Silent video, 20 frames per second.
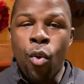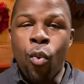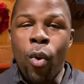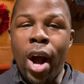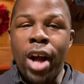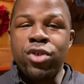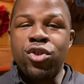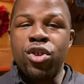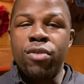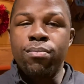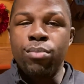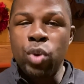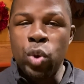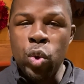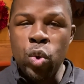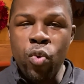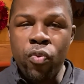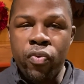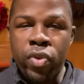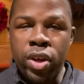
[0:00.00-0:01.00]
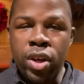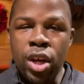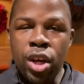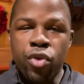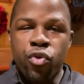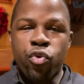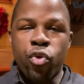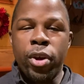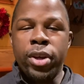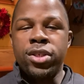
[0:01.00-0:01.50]
Watch a movie,
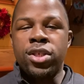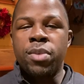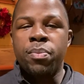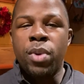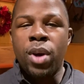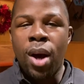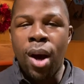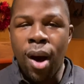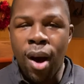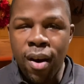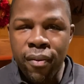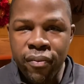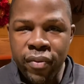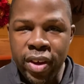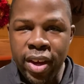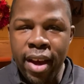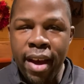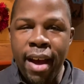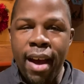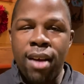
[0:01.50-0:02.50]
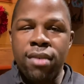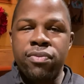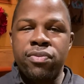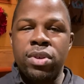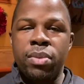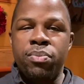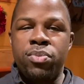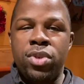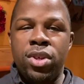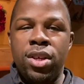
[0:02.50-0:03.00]
drink some coffee, have
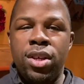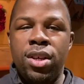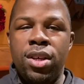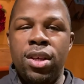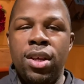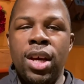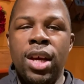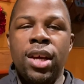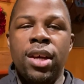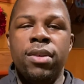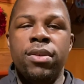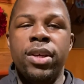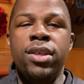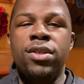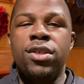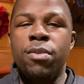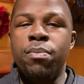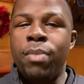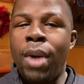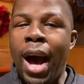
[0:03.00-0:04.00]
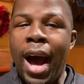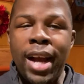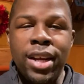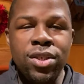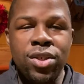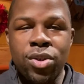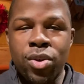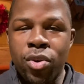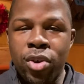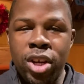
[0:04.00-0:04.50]
some tea, eat some
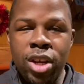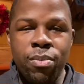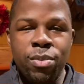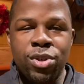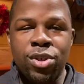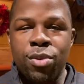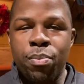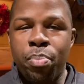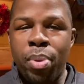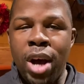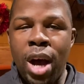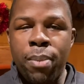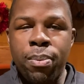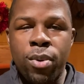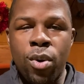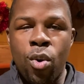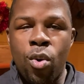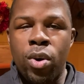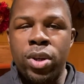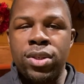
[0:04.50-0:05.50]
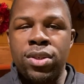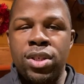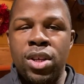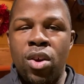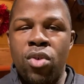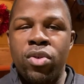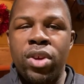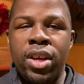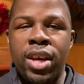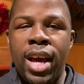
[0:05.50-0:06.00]
ice cream or some popcorn,
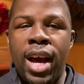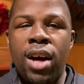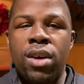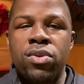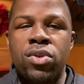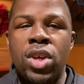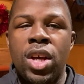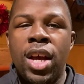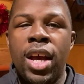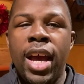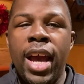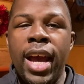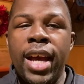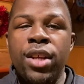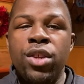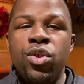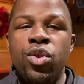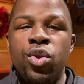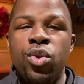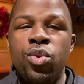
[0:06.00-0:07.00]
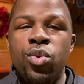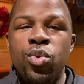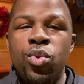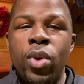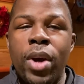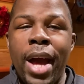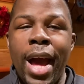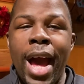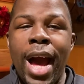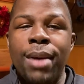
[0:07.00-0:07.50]
sit on the couch and
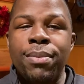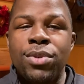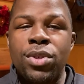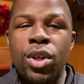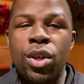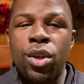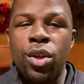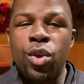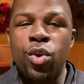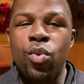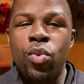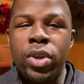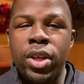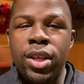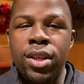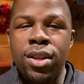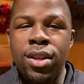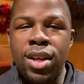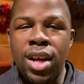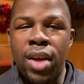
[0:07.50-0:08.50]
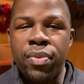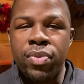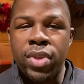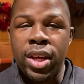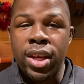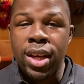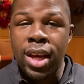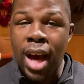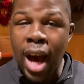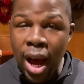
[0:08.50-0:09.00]
do absolutely
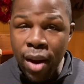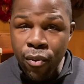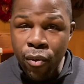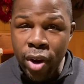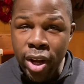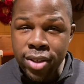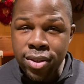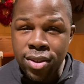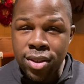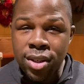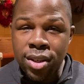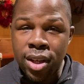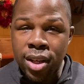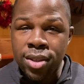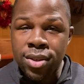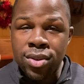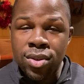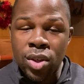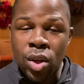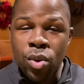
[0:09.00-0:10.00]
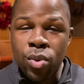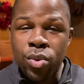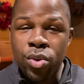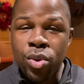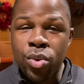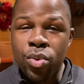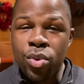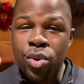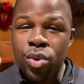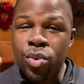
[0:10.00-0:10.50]
nothing. God rested, and so
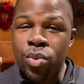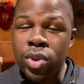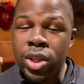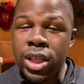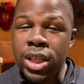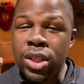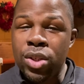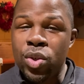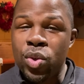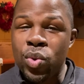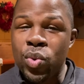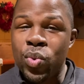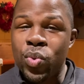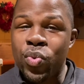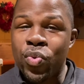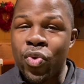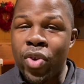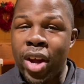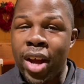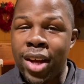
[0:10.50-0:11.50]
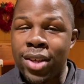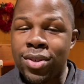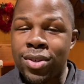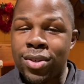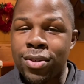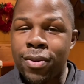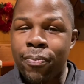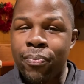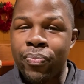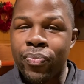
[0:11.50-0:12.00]
do you need to
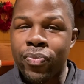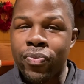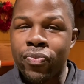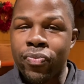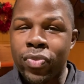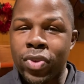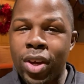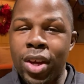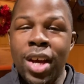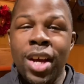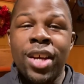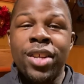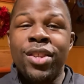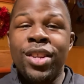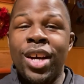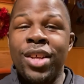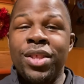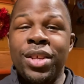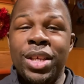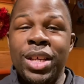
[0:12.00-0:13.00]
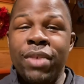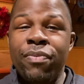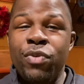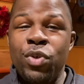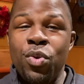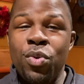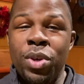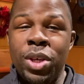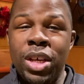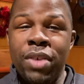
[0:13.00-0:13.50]
rest. Another gift
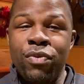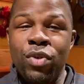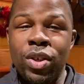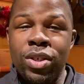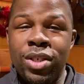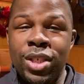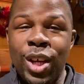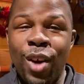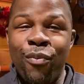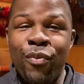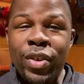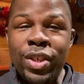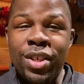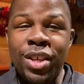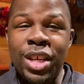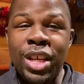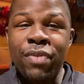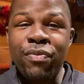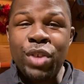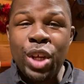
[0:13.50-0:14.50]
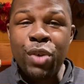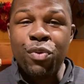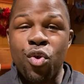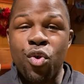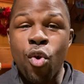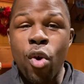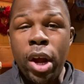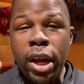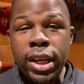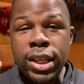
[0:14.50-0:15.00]
you can give yourself is a gift
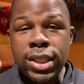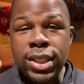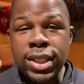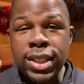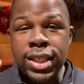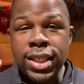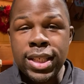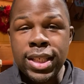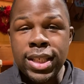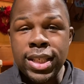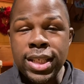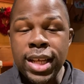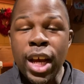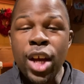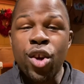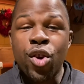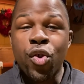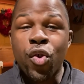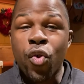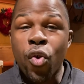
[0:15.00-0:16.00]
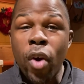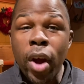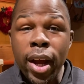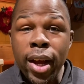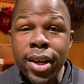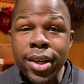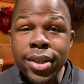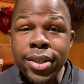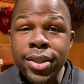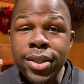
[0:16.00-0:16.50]
grace.
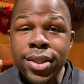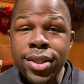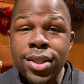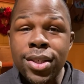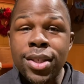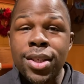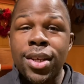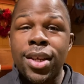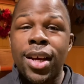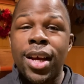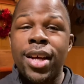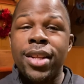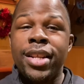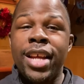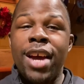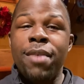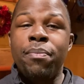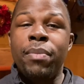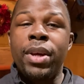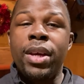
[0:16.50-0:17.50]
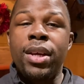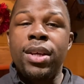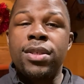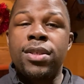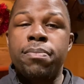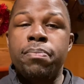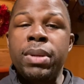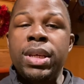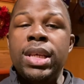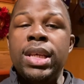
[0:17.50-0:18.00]
Grace. That
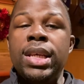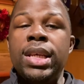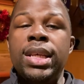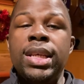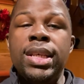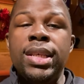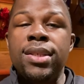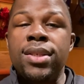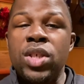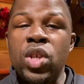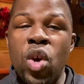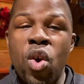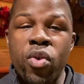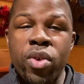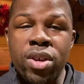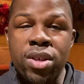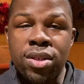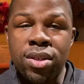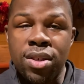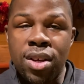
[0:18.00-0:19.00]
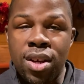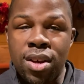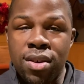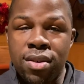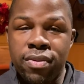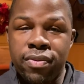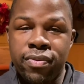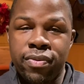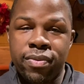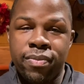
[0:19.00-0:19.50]
means be easy on yourself.